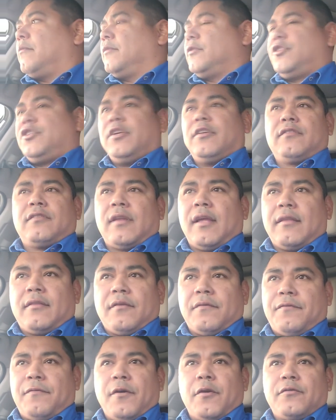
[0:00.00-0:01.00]
Just like
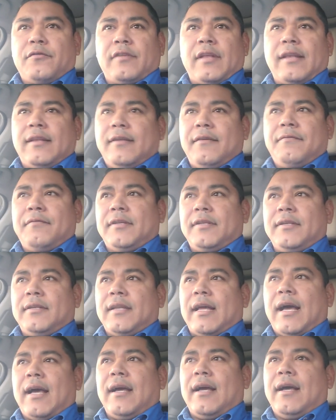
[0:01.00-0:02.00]
the folks that live
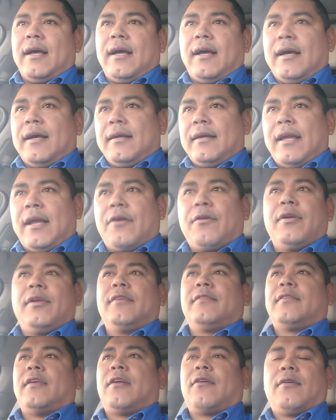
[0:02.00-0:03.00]
in
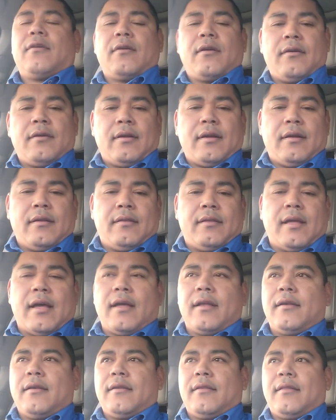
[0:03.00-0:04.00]
areas that
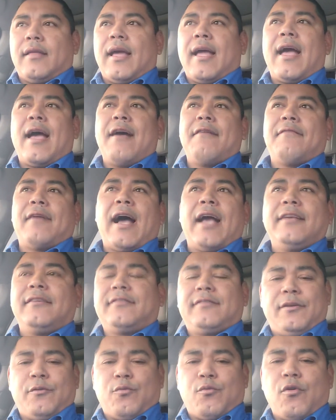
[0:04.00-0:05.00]
have
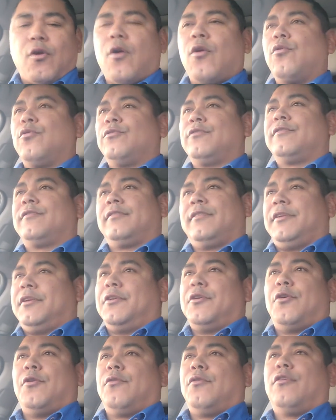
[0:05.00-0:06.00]
icy roads,
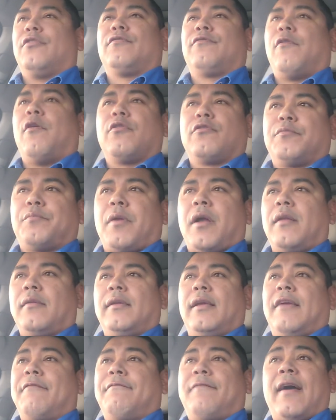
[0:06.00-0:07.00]
those folks
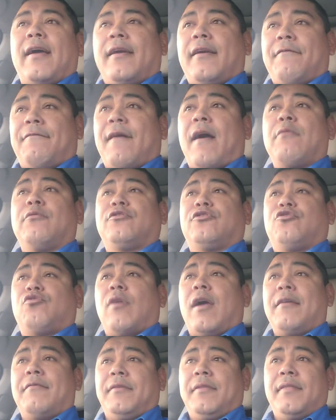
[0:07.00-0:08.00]
probably, if I was
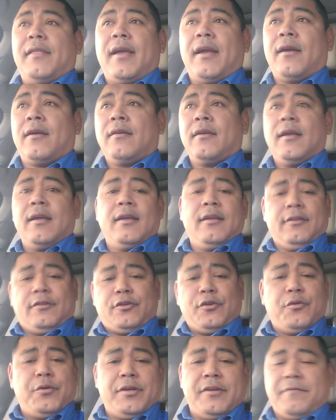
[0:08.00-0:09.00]
driving there
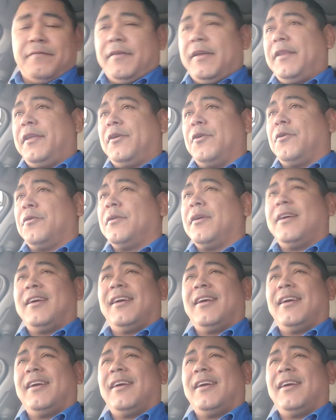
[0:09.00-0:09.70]
doing a video,